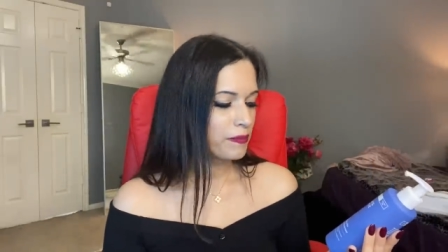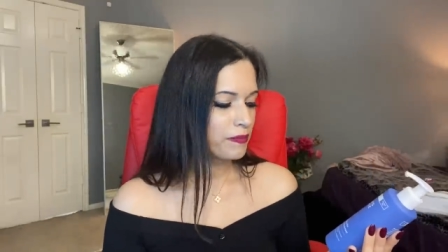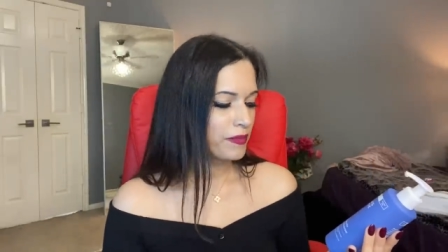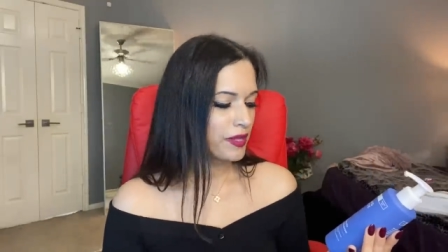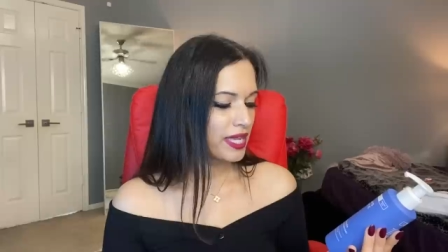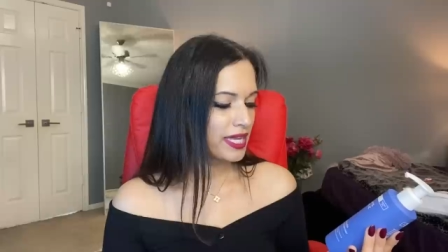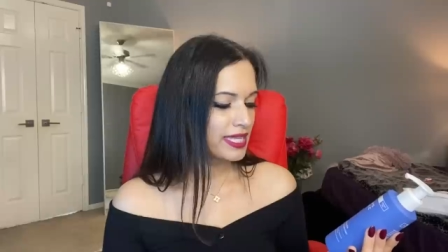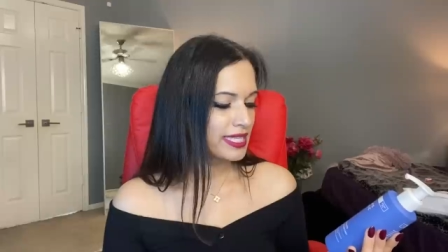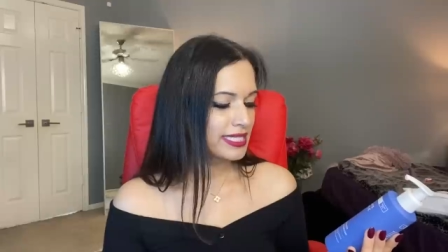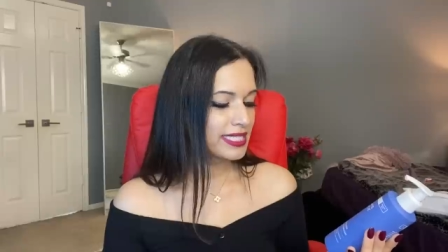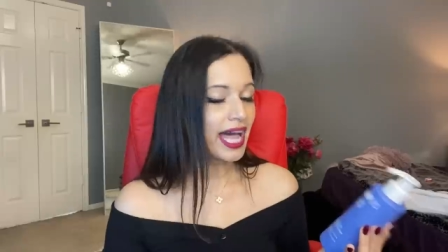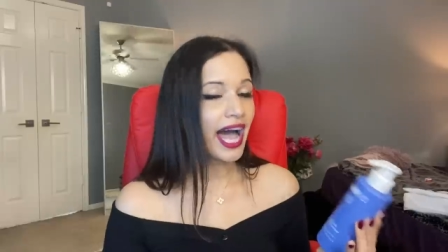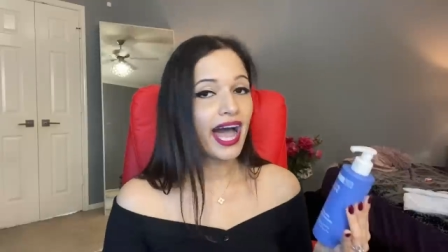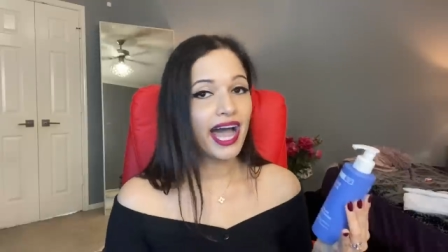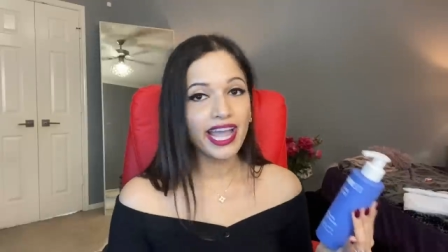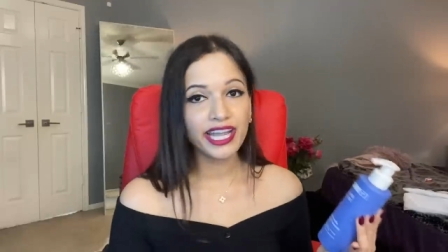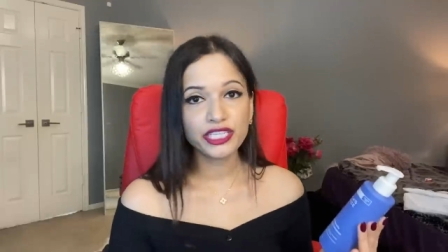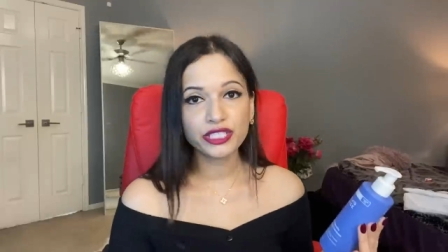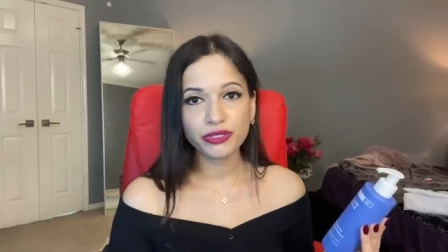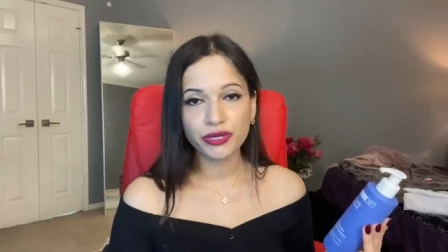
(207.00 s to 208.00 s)
is
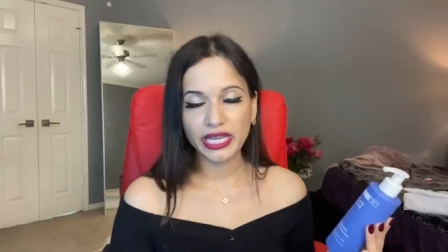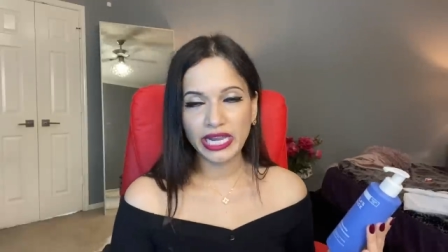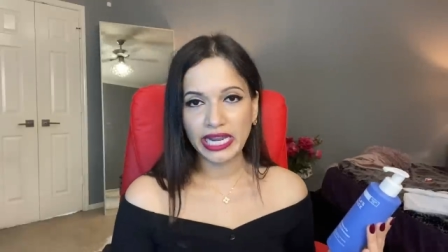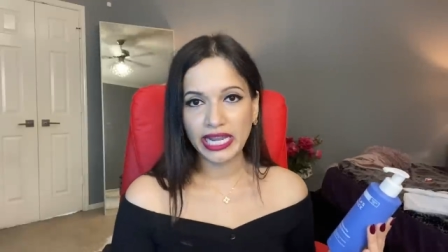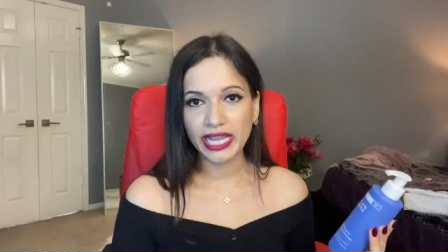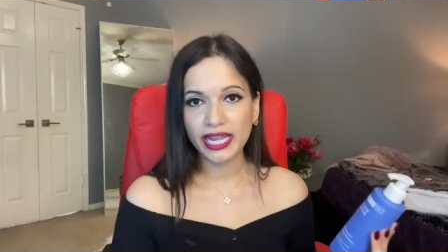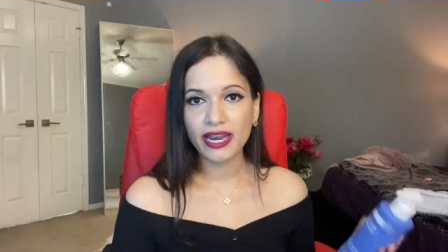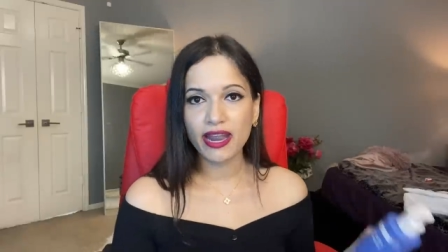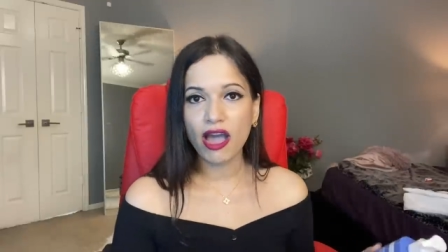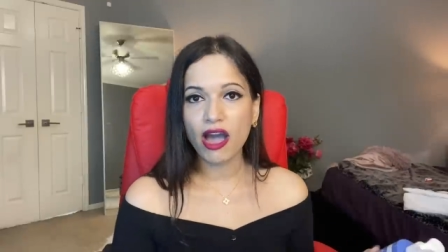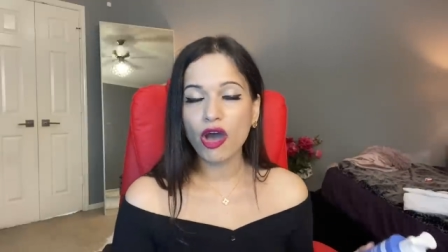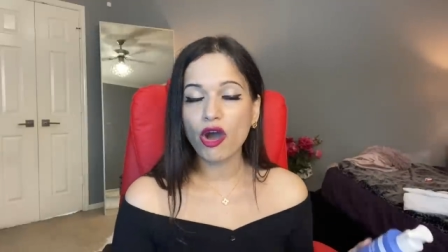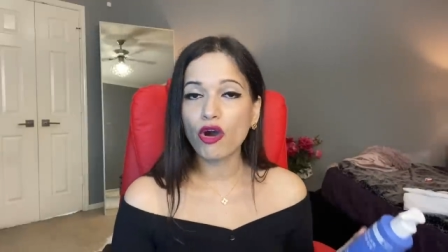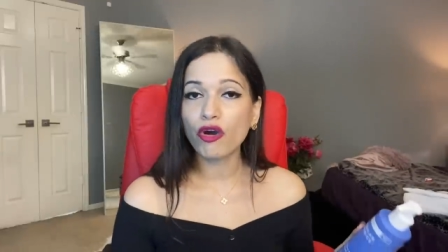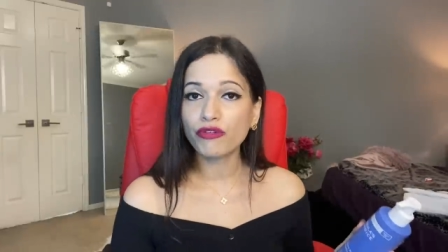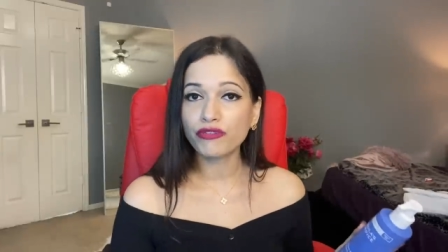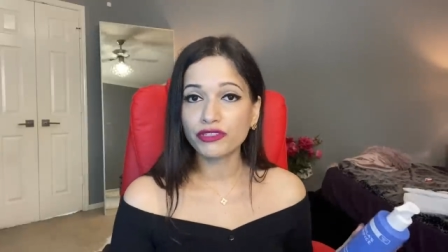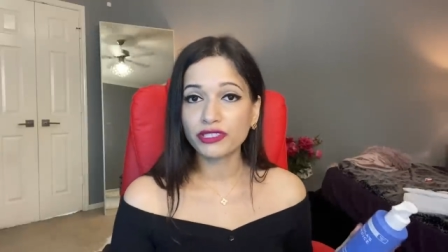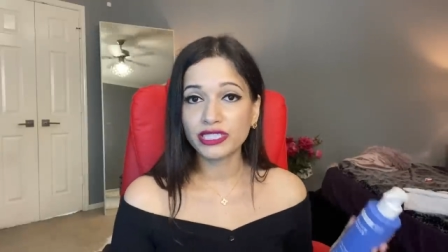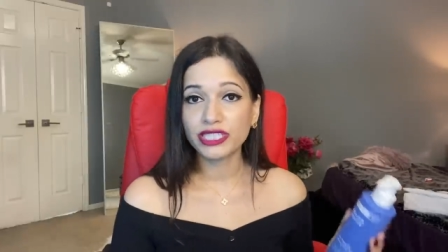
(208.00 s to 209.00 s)
hydrating and not
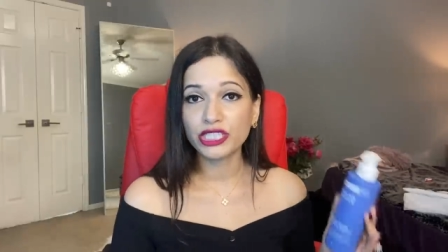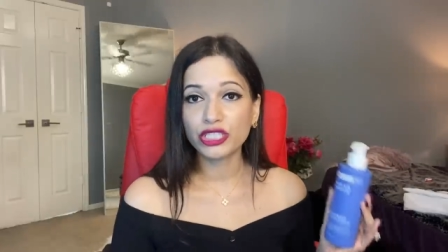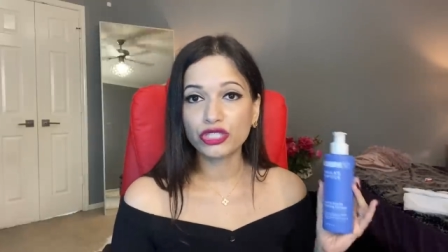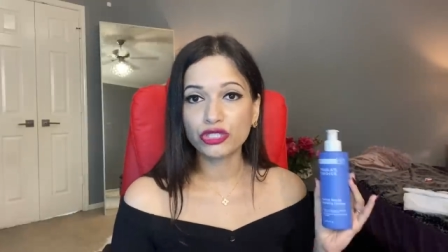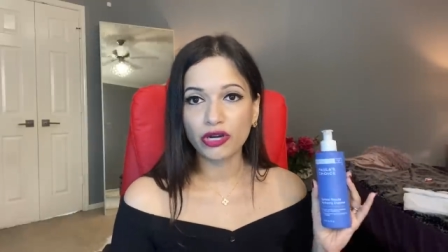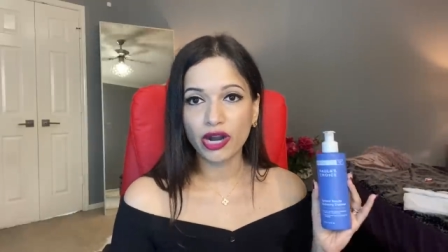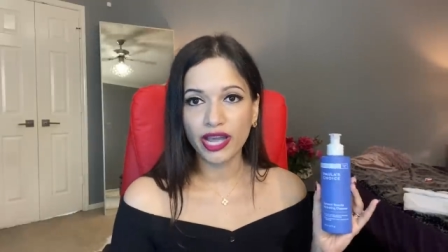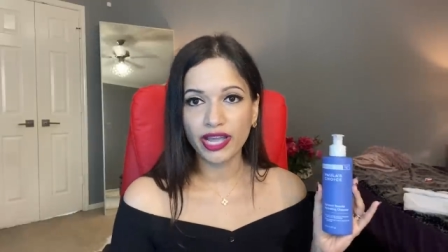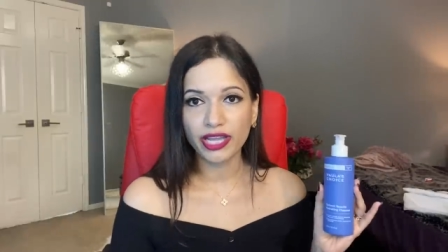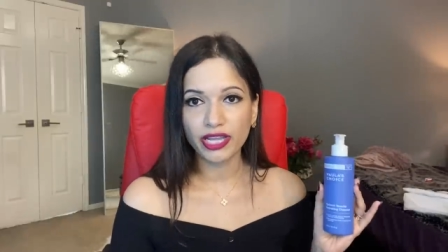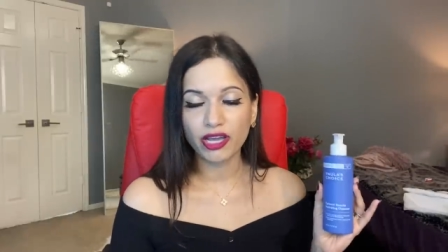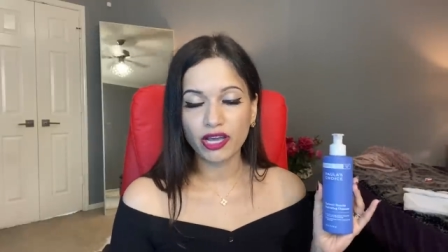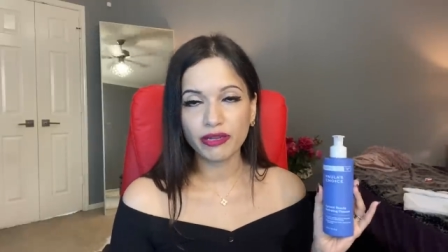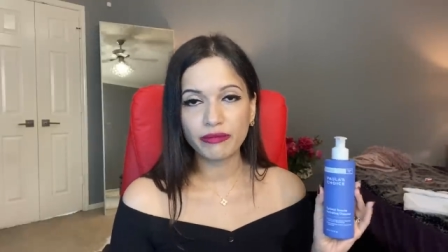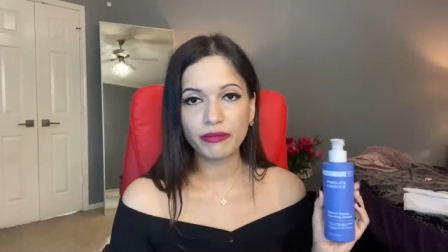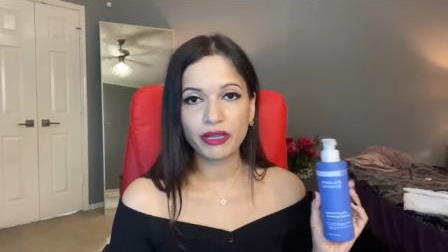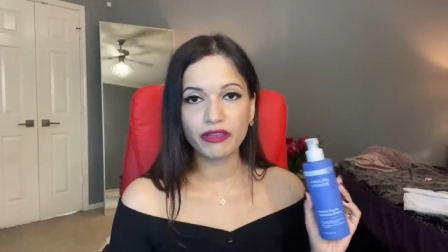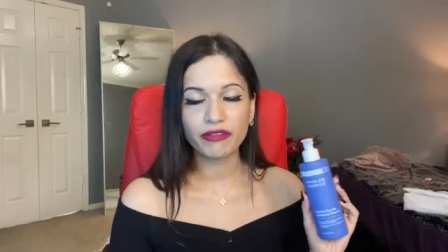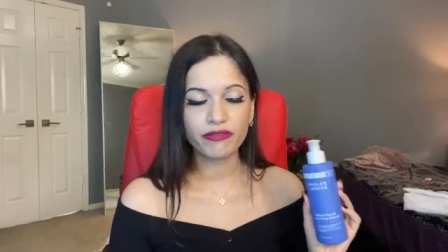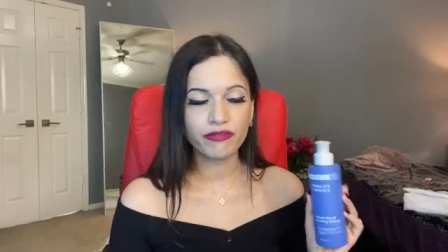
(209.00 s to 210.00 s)
overly drying on
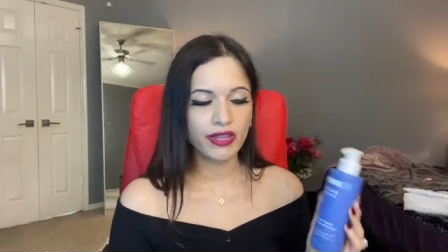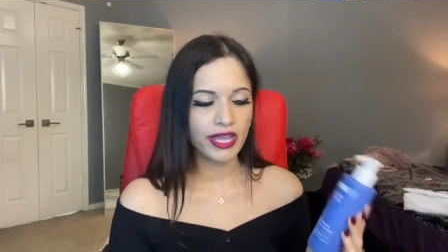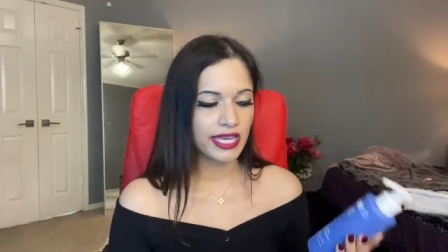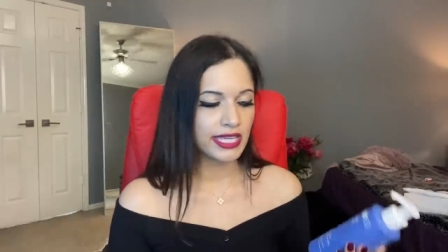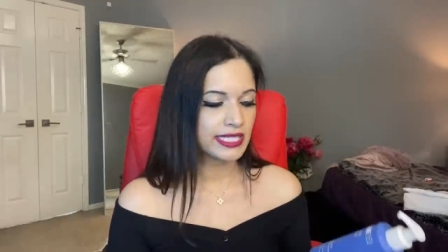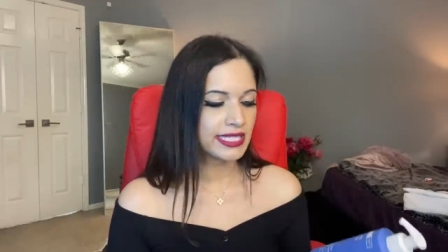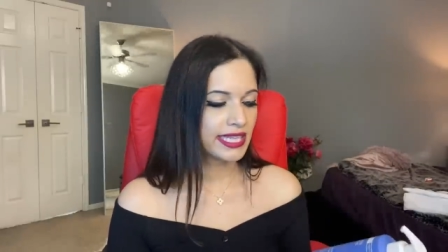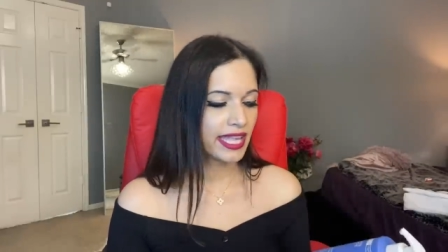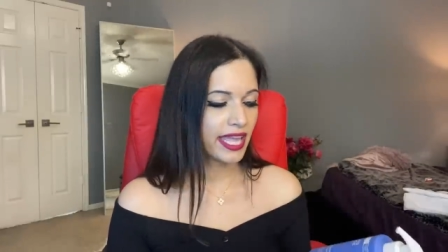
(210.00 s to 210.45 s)
my face.